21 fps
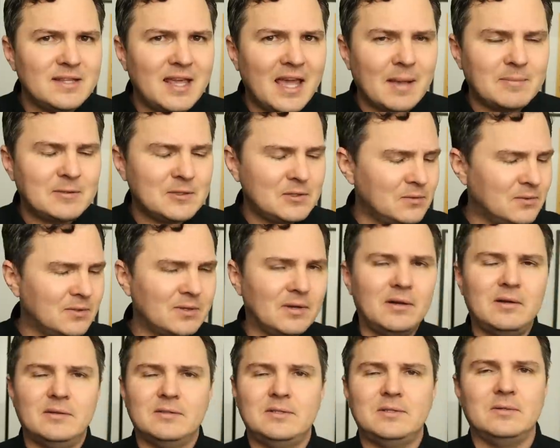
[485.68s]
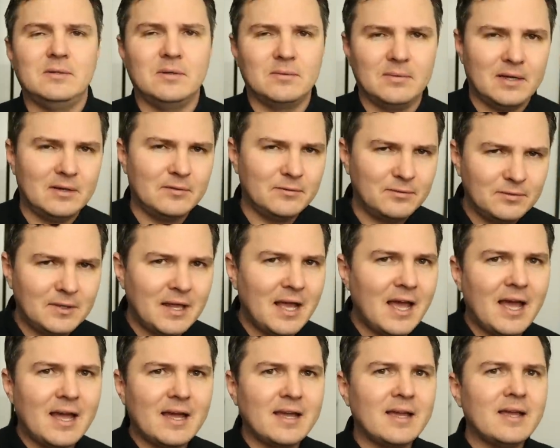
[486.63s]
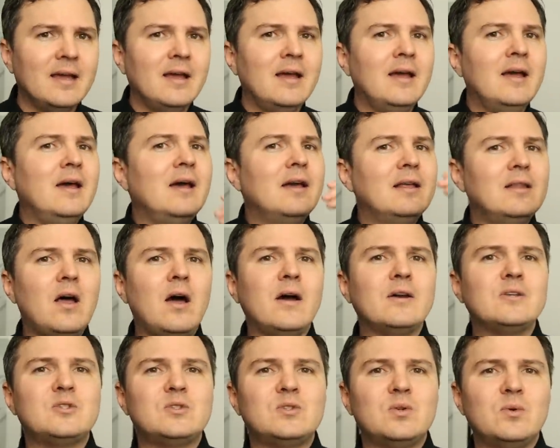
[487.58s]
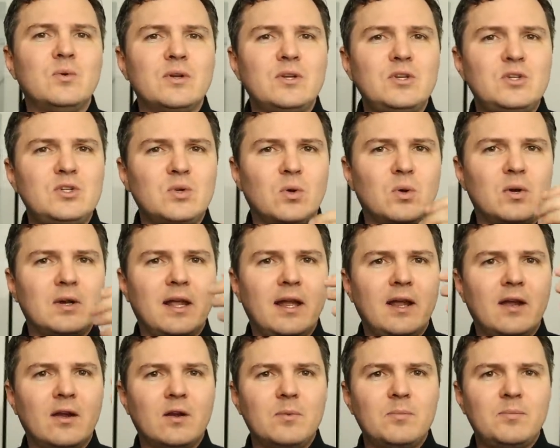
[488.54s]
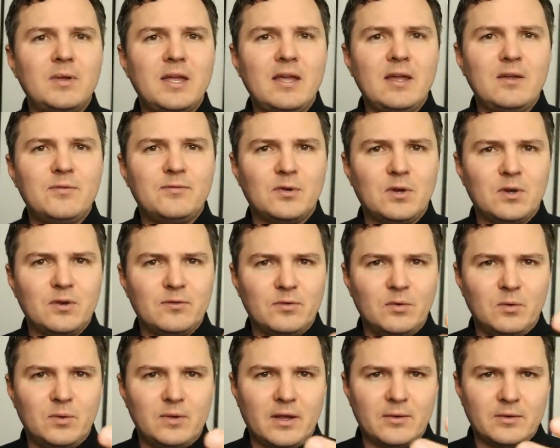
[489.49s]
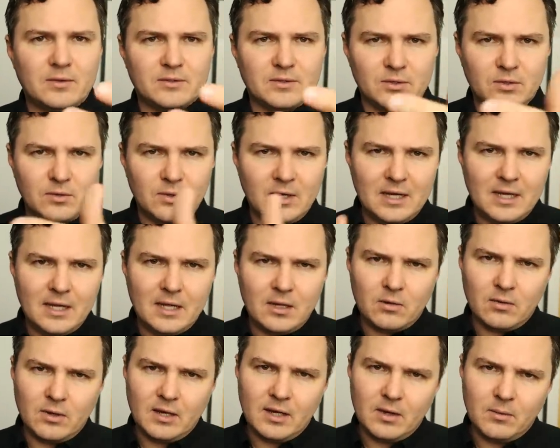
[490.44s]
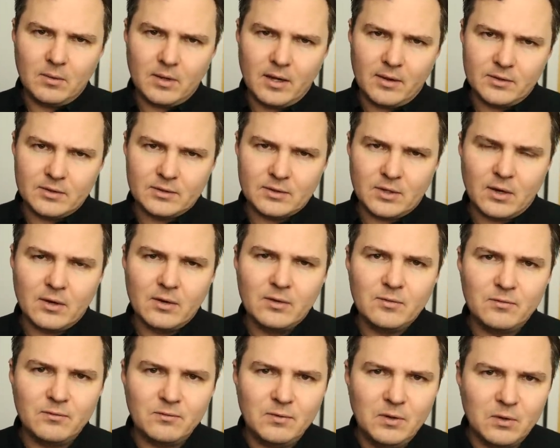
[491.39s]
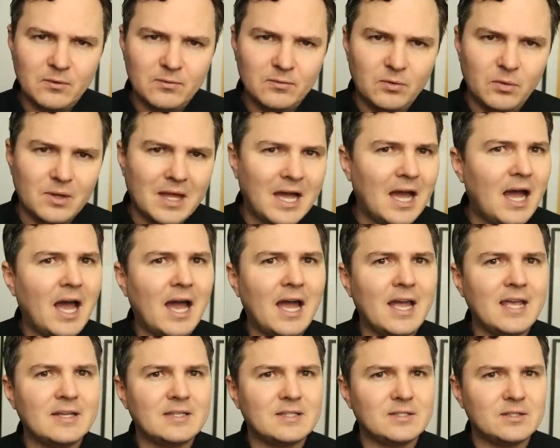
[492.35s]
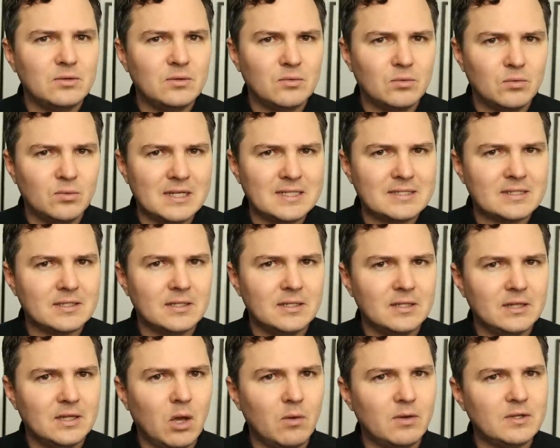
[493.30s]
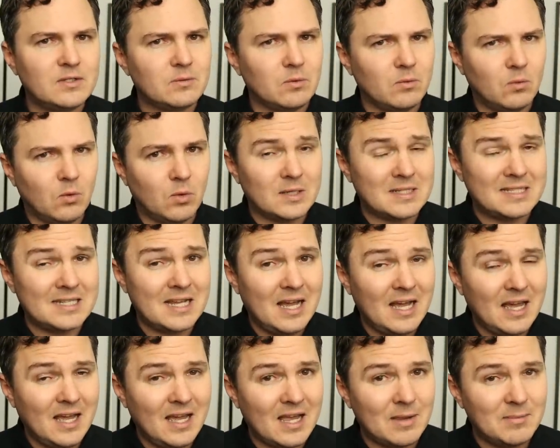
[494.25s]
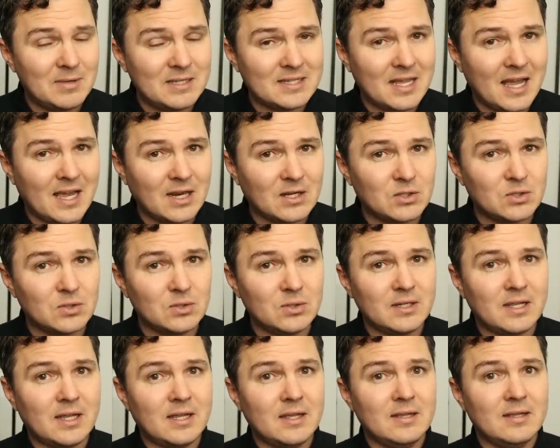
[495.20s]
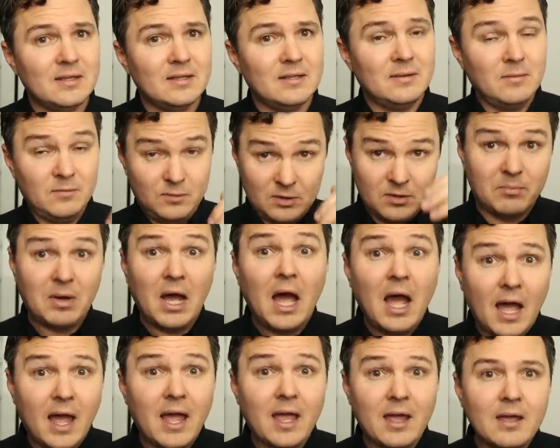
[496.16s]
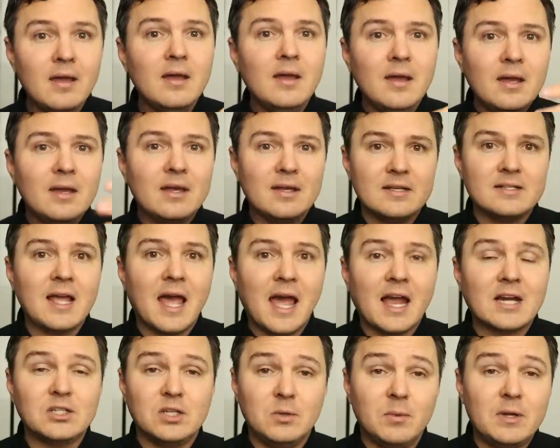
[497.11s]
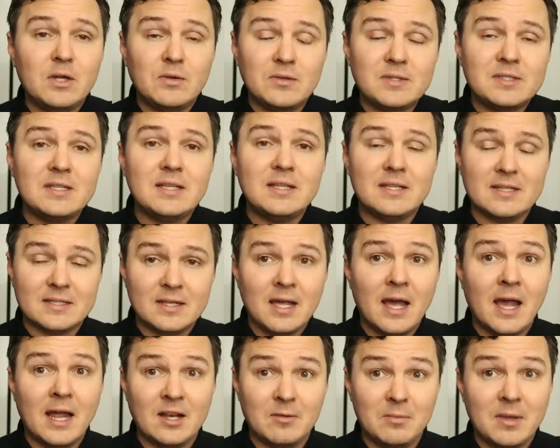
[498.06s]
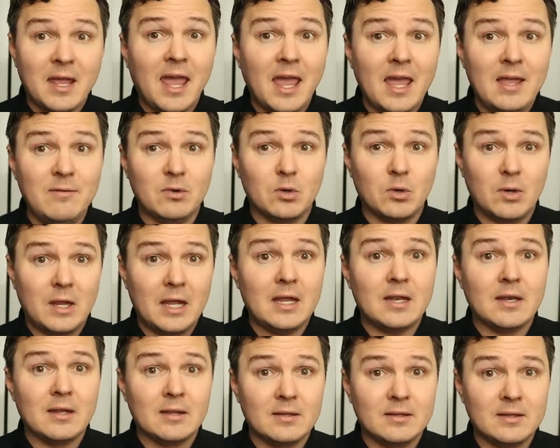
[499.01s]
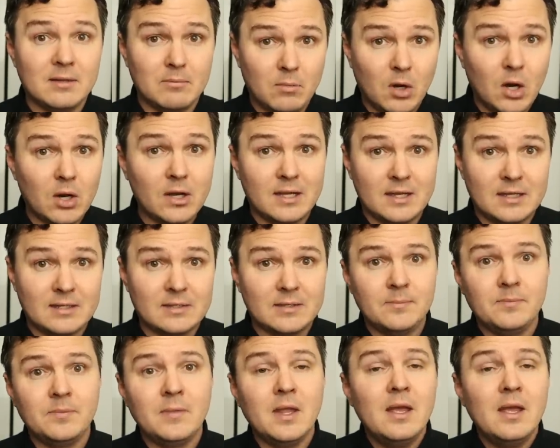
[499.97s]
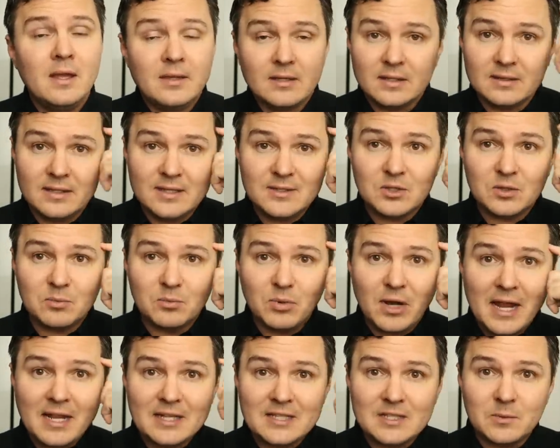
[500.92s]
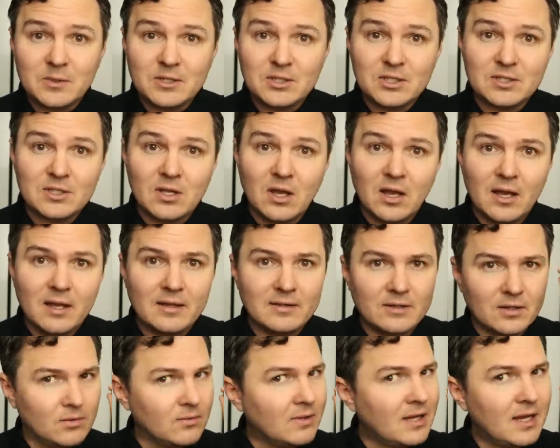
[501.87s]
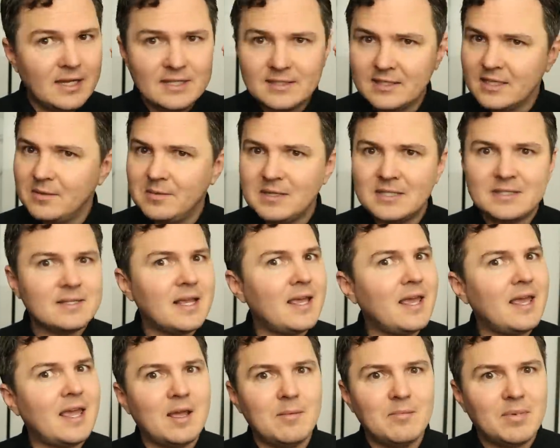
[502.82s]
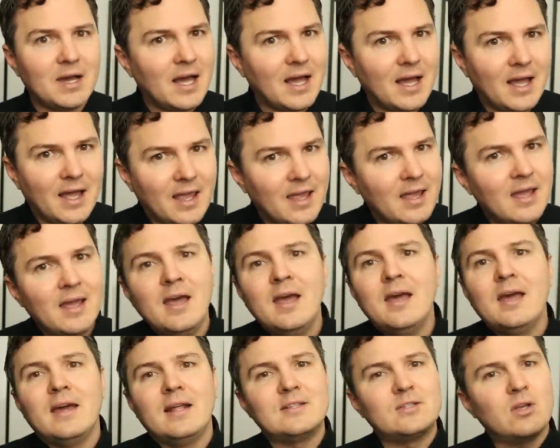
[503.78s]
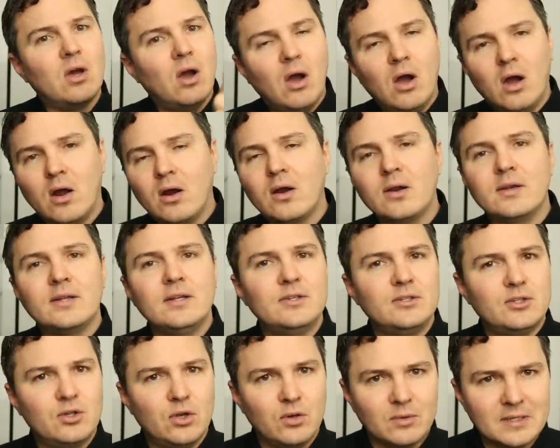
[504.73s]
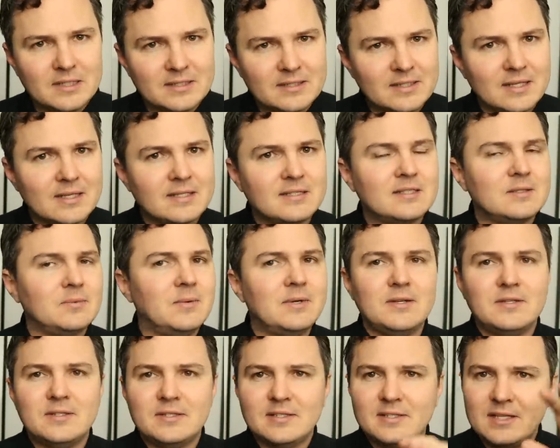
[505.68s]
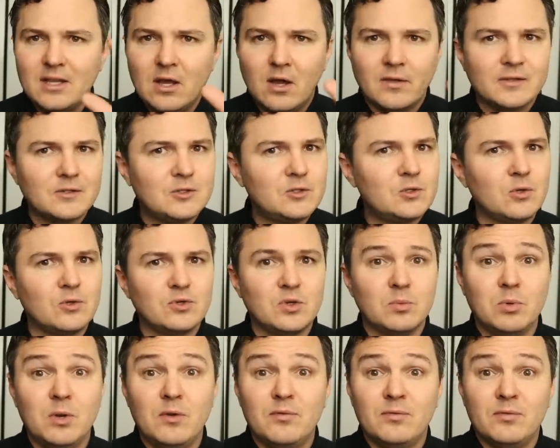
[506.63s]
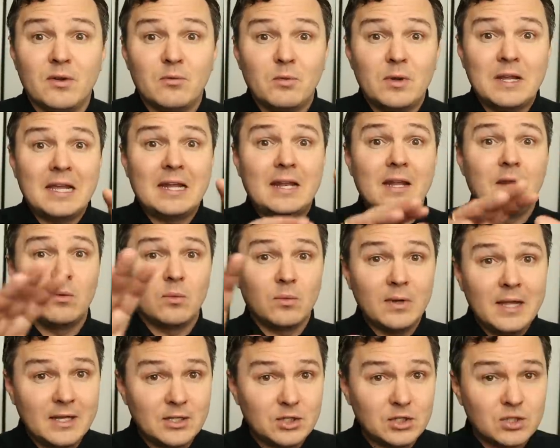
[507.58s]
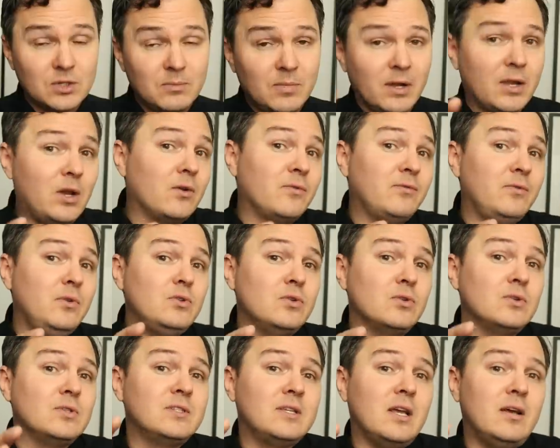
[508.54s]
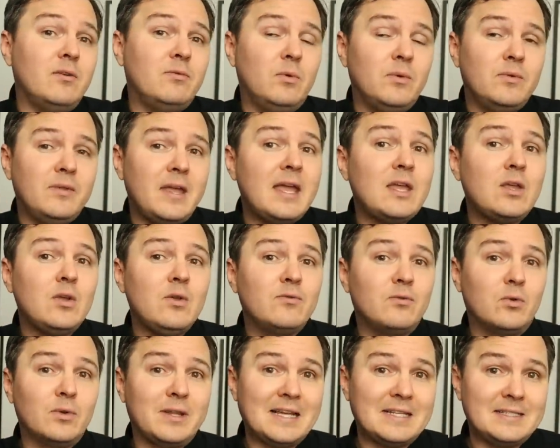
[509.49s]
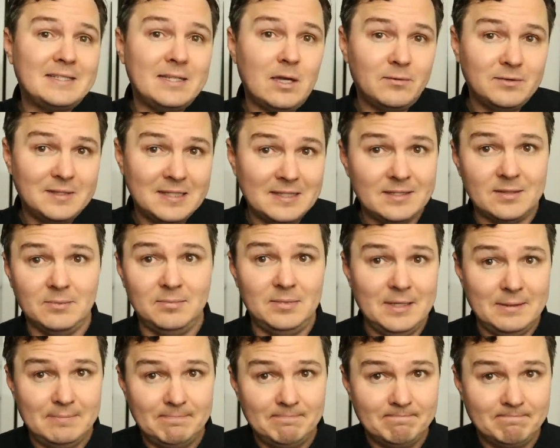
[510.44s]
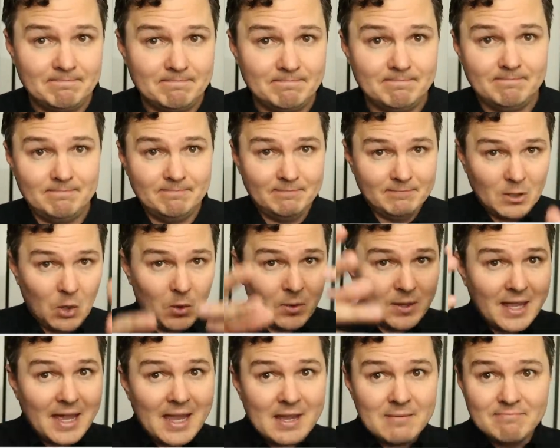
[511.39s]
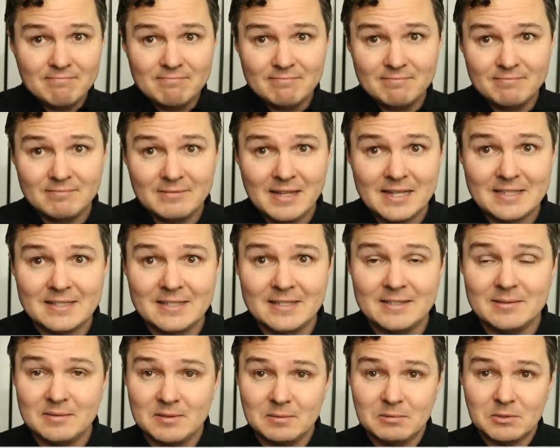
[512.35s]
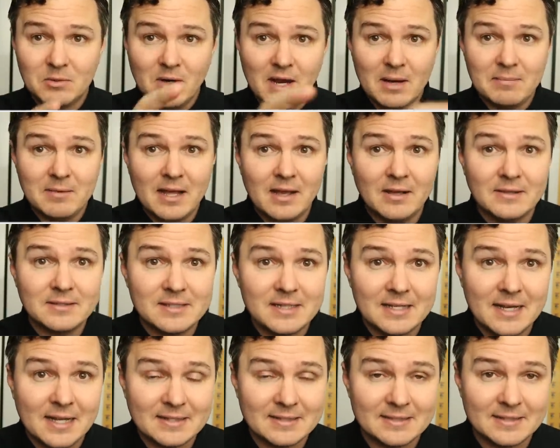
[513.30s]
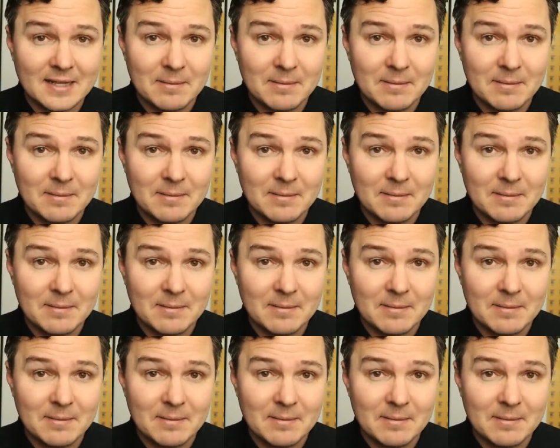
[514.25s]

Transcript: in the App Store, also a red flag. Long story short here, be fearful when others are greedy and greedy when others are fearful. The highest risk, lowest reward time is actually to buy, is actually when you see this kind of behavior in the market. The lizard brain switches on, the greed's gonna be saying buy, and it's hard to resist when you see all this social proof of everyone getting rich, but your future self will thank you for that self-discipline. Okay, that's it. Subscribe now, I'll see you next